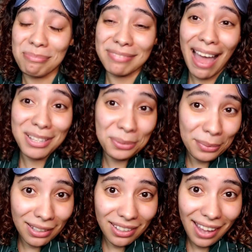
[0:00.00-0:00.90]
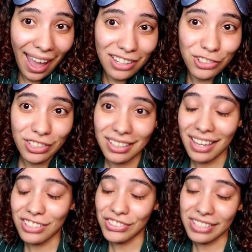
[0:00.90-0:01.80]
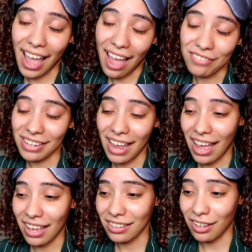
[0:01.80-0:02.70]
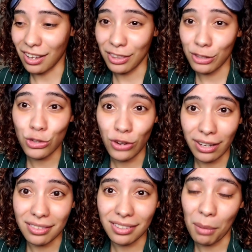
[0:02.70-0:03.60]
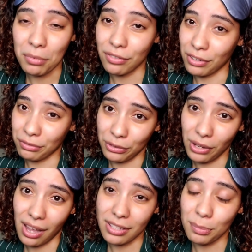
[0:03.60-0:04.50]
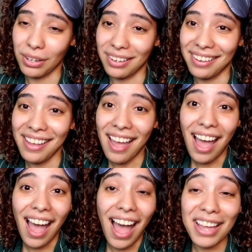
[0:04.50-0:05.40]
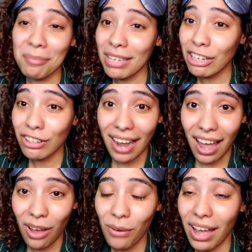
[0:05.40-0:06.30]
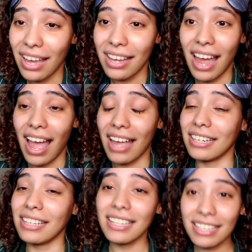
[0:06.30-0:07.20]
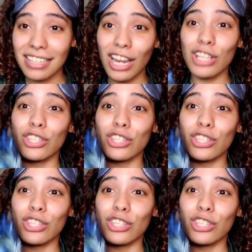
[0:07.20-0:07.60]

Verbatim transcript: last week. Actually, I just haven't had the strength to come in front of you guys, but I am here now and I need